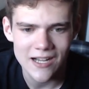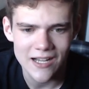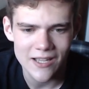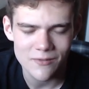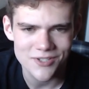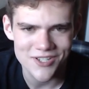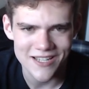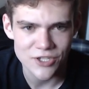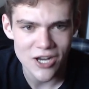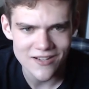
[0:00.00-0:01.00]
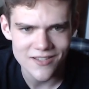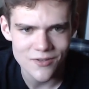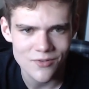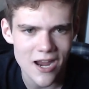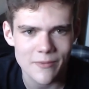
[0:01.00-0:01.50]
it was just like checks that
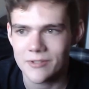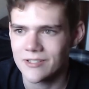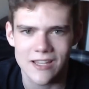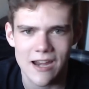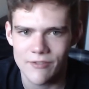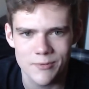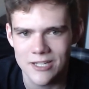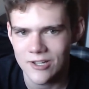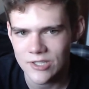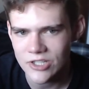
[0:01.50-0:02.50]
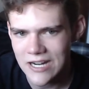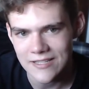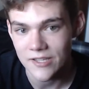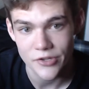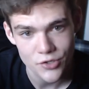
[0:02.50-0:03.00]
you grab, and like everybody got their
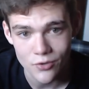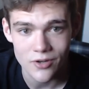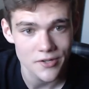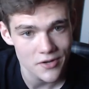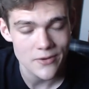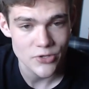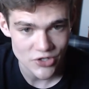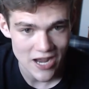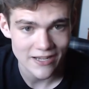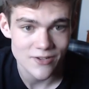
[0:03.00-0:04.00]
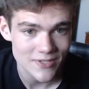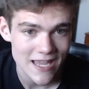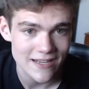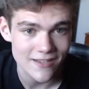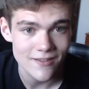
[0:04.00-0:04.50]
checks in the drawer and you grabbed your check and you
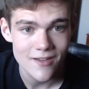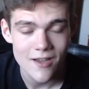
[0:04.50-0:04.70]
scanned it.